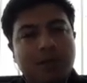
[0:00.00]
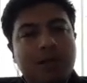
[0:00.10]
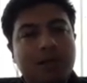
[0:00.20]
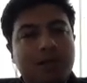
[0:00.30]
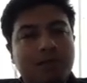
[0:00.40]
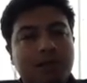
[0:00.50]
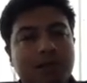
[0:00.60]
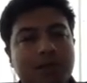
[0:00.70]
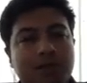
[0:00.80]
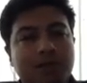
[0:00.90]
cut and
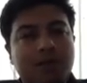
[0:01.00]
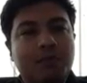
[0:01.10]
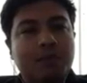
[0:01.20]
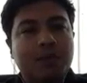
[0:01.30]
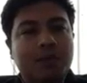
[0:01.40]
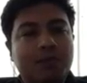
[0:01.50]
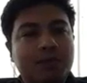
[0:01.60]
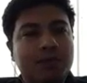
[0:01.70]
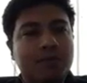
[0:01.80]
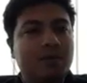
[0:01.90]
paste or copy and
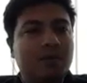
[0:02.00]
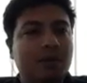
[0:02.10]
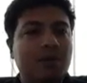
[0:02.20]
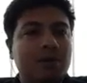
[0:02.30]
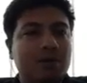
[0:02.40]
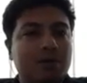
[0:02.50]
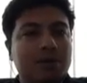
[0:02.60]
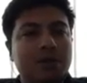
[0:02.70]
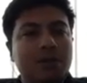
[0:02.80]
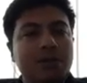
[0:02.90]
paste from other
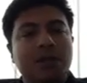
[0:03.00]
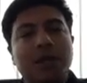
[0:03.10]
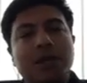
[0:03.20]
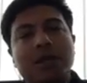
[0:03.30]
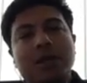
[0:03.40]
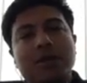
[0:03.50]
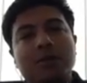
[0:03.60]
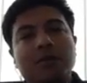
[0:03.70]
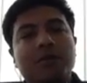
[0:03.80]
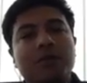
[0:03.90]
sources, and
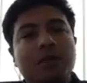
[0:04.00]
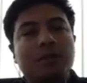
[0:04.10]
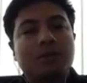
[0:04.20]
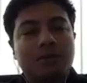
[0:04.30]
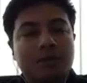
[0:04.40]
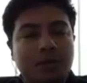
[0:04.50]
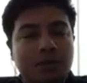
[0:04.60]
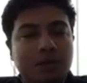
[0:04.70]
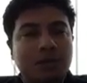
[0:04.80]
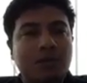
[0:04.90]
you put in your
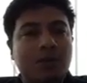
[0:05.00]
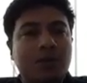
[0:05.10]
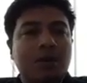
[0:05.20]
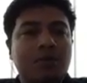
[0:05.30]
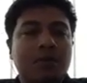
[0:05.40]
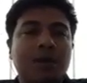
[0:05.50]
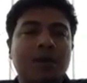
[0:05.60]
assignment without